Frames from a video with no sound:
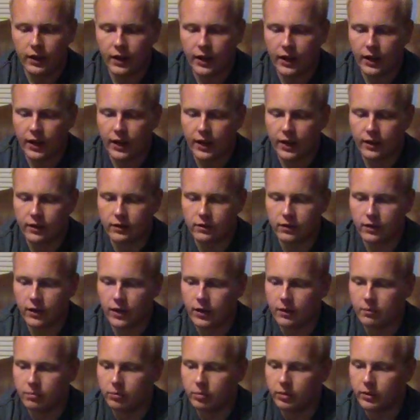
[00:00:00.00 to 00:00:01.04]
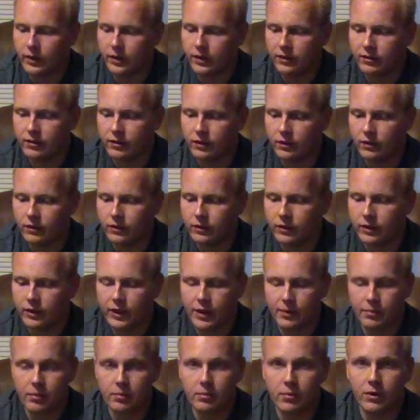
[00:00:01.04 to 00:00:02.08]
And pretty soon, a
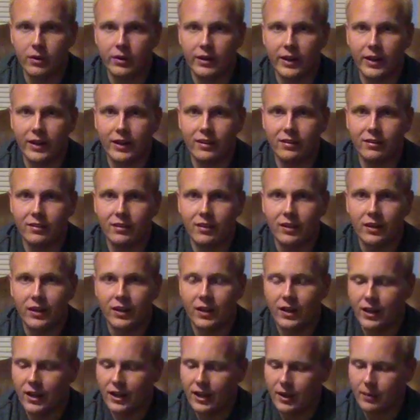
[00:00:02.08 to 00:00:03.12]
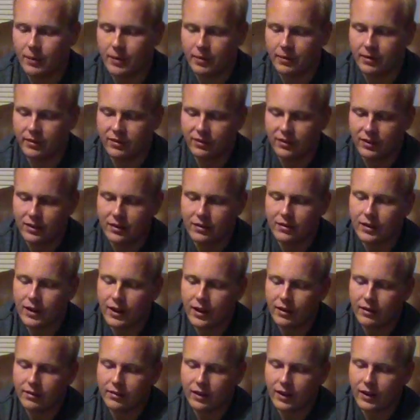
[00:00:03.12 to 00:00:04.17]
couple more days, I'll be able to see you
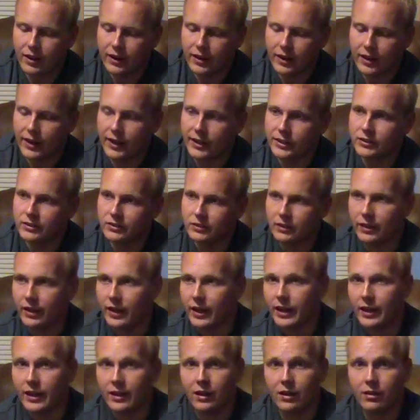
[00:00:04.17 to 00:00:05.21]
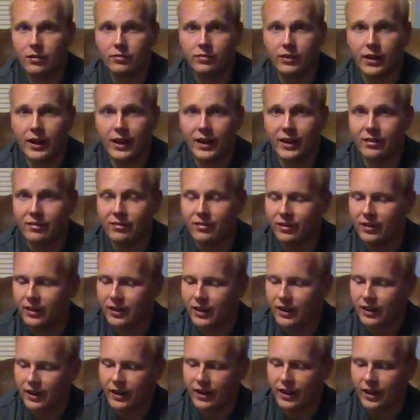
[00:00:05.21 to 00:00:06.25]
guys on actual Halo 5.
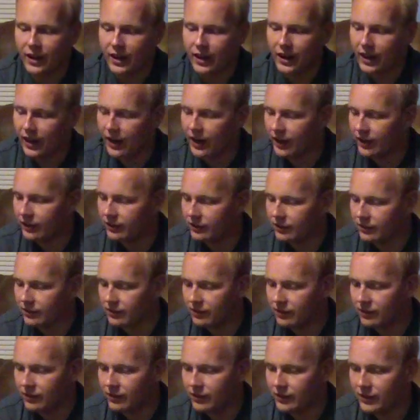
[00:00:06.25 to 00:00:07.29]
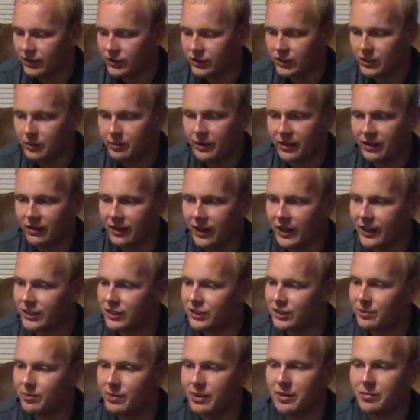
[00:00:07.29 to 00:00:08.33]
And it should be great.
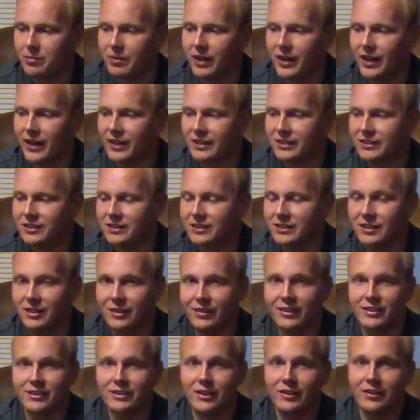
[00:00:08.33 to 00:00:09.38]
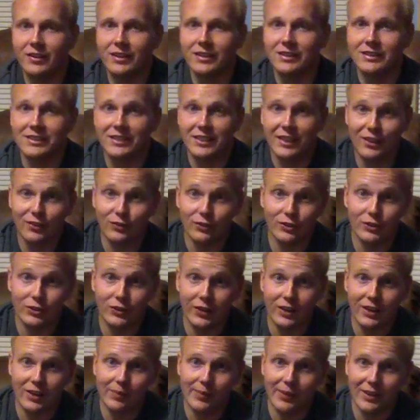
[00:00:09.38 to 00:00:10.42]
Should be a blast. So as always, thanks for
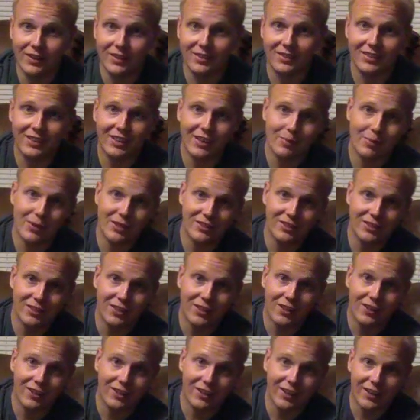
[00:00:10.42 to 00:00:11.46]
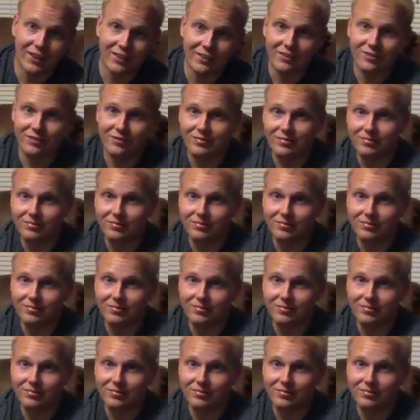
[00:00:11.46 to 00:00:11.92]
joining me. Game Master Carter out.